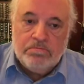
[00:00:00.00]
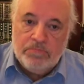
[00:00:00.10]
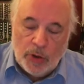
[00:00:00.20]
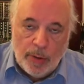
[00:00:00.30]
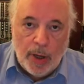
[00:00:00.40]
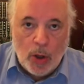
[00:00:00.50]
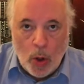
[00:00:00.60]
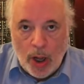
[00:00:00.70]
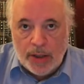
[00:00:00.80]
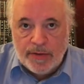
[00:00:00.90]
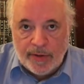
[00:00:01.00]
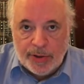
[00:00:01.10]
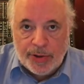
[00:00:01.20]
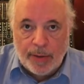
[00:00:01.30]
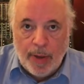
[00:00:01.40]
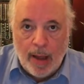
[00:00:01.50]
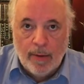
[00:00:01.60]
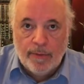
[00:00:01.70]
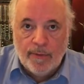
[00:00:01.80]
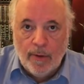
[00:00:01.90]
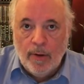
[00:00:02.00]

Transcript: You can make all kinds of interesting patterns.